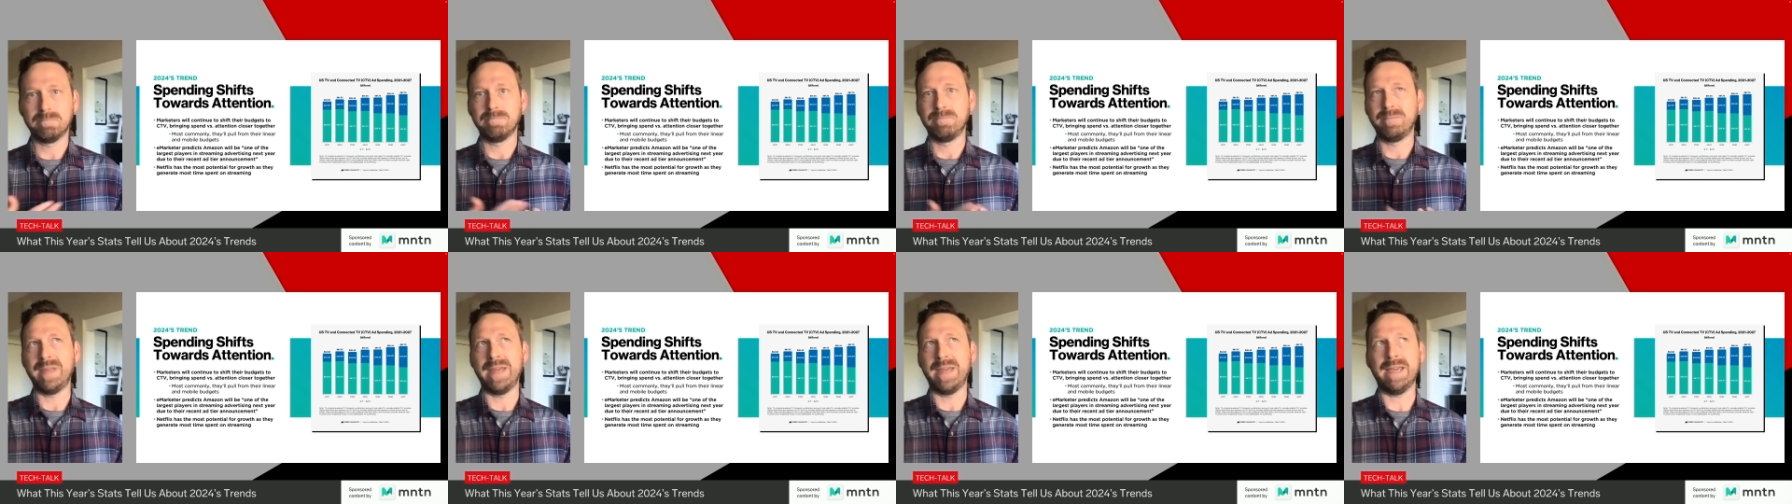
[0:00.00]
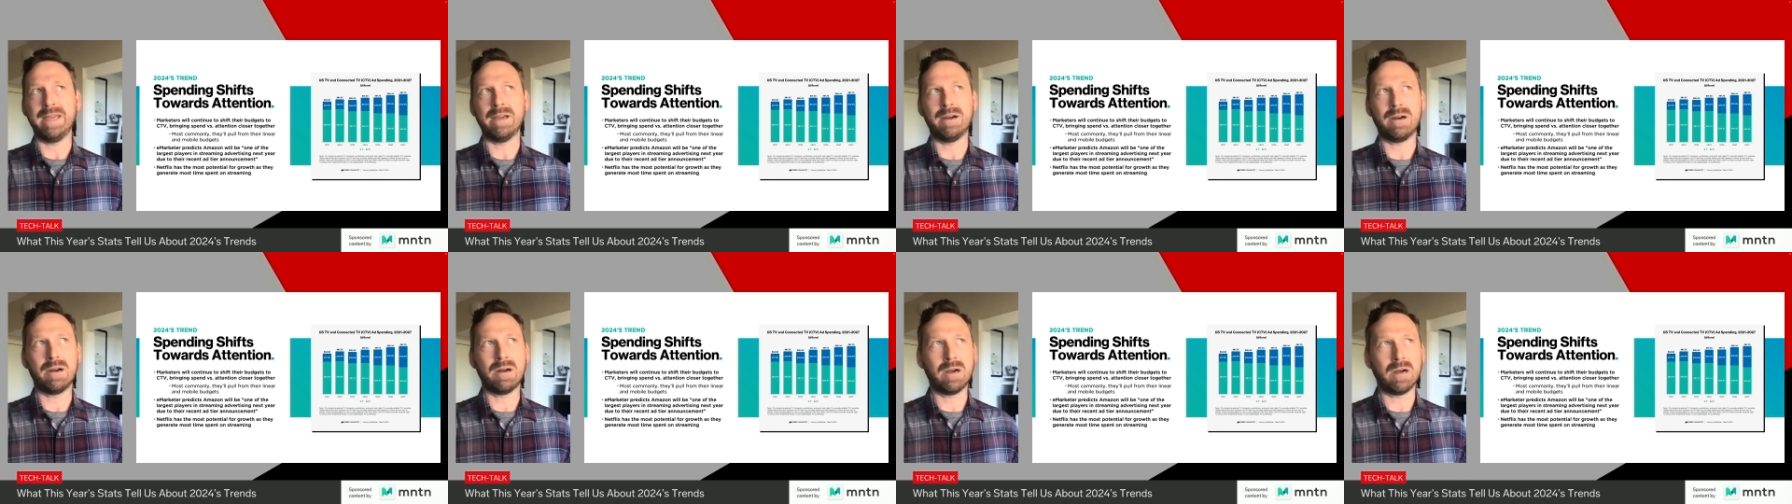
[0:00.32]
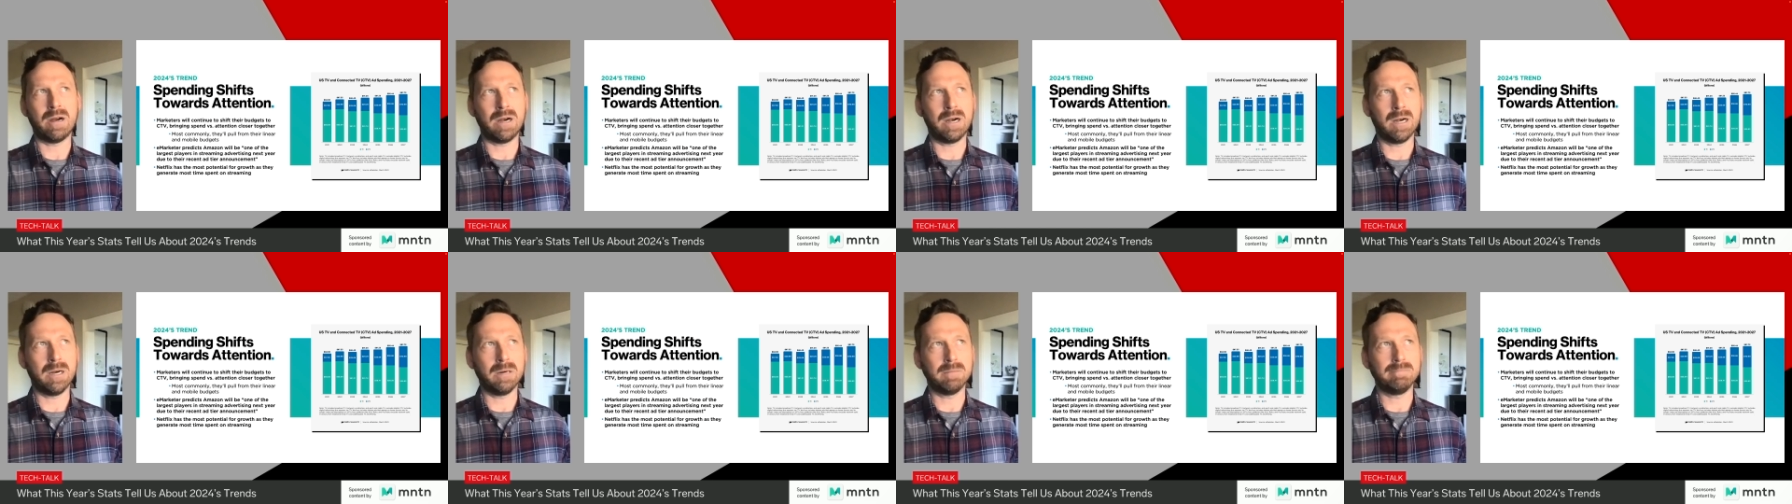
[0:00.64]
they
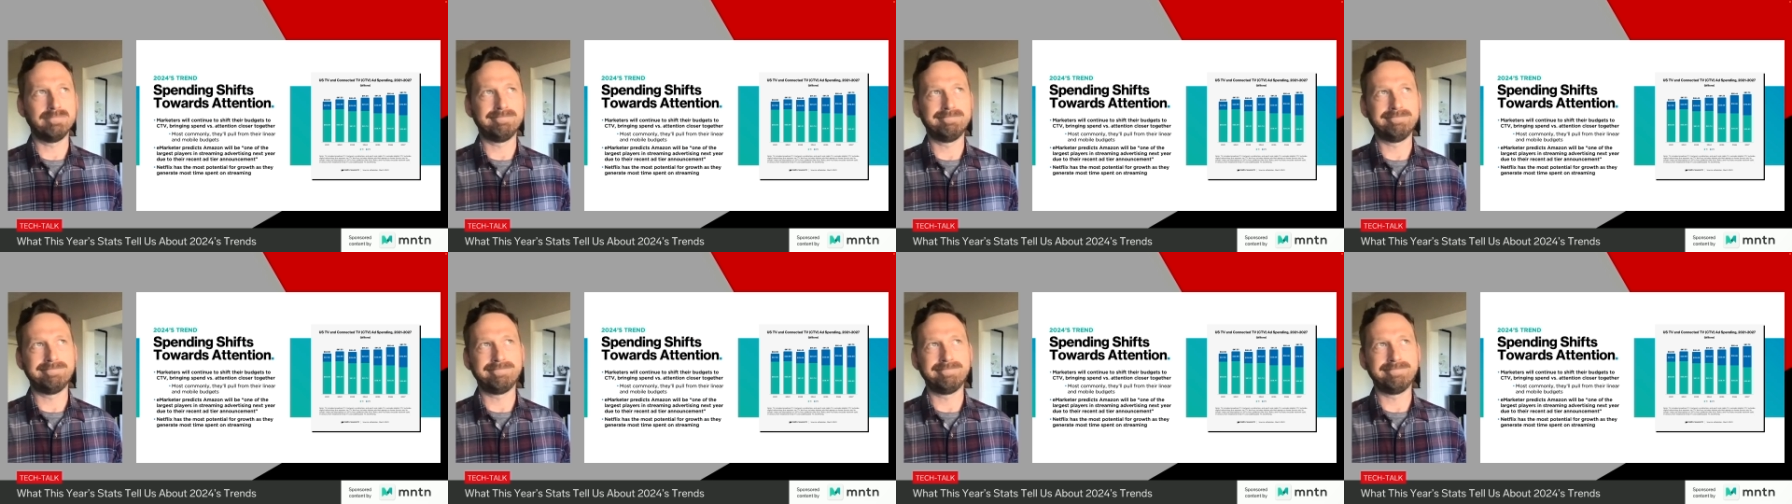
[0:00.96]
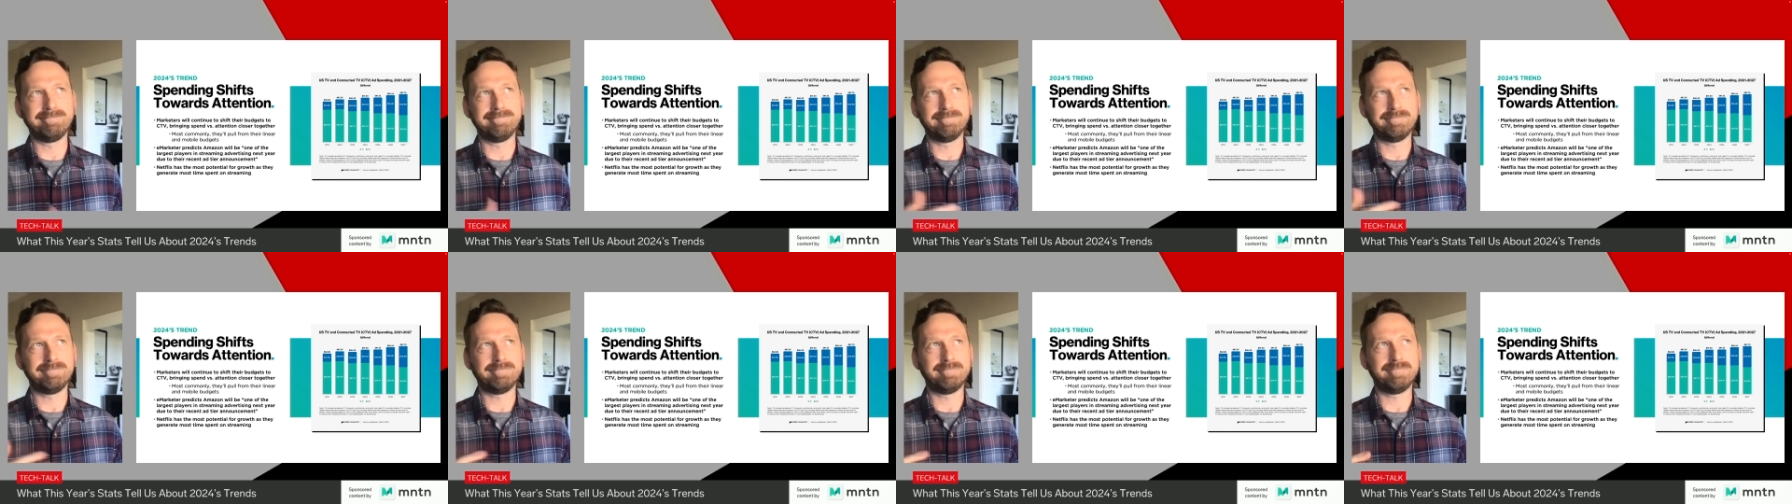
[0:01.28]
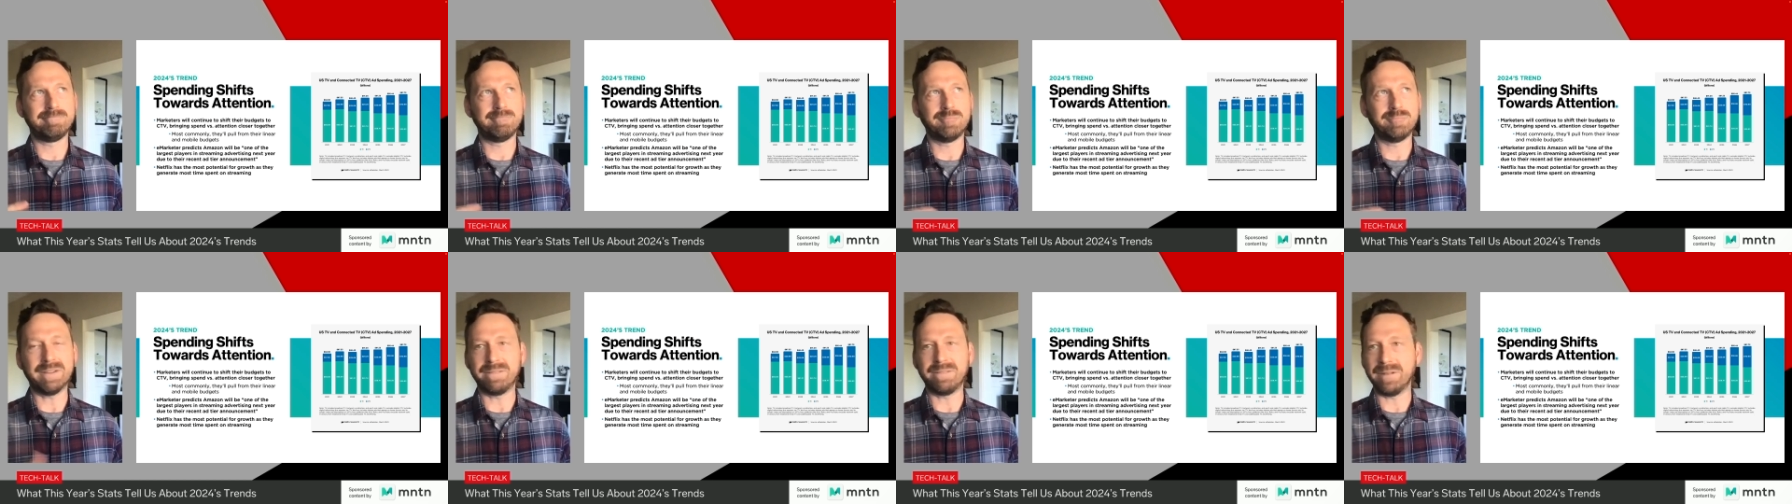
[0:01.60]
are
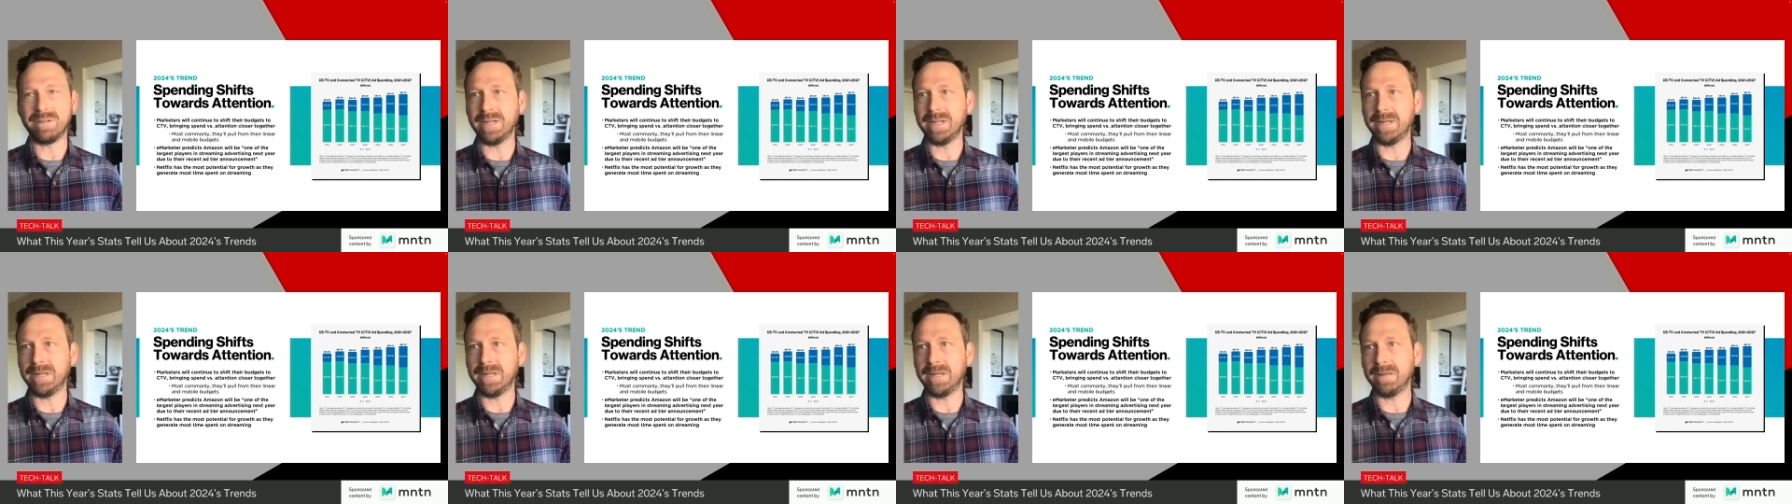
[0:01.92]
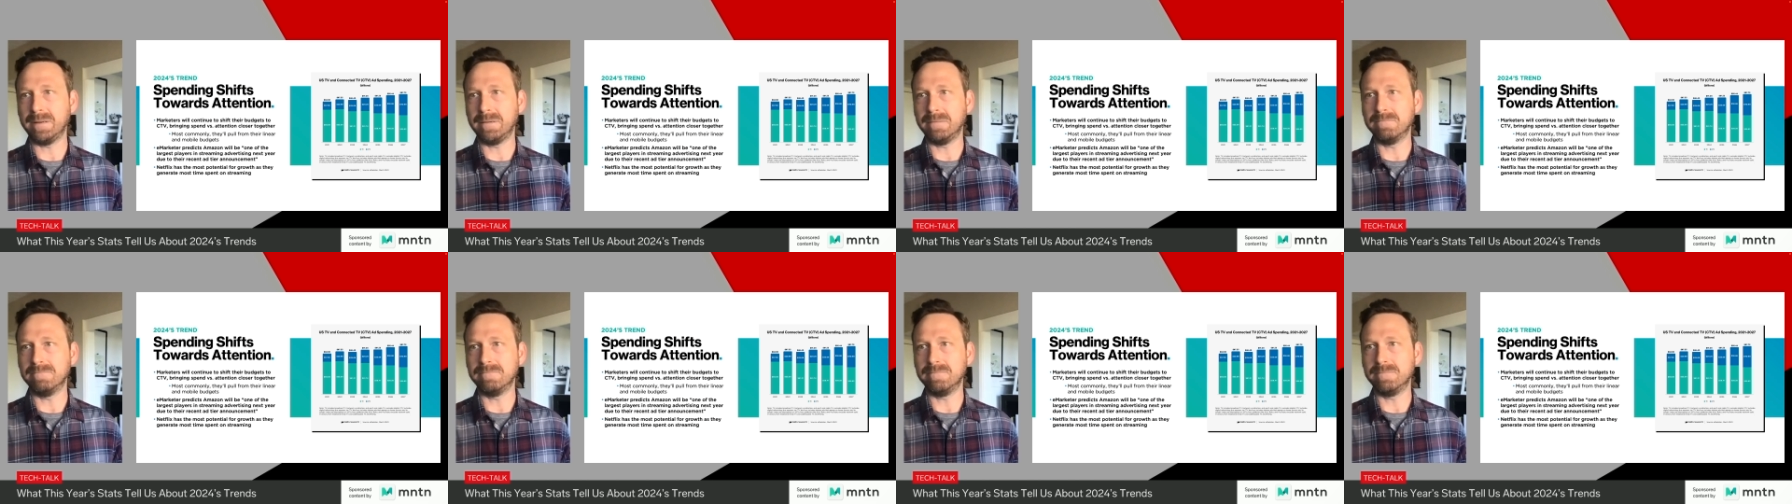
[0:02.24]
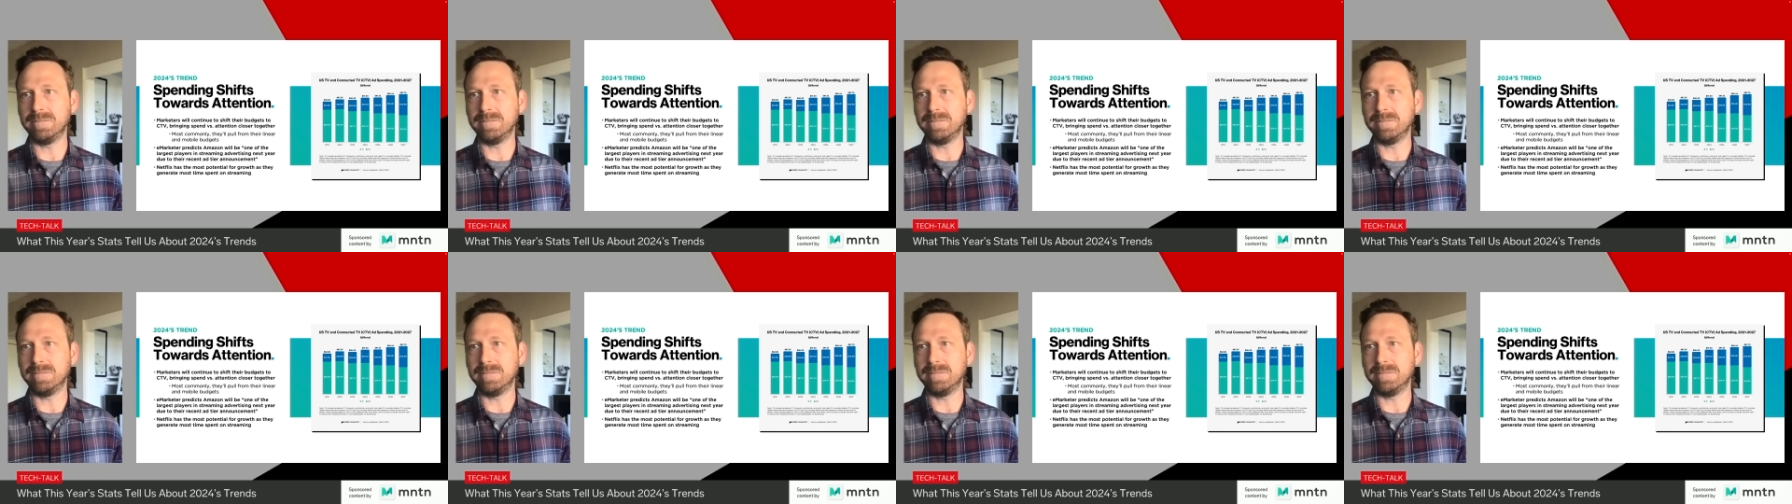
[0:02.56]
roughly,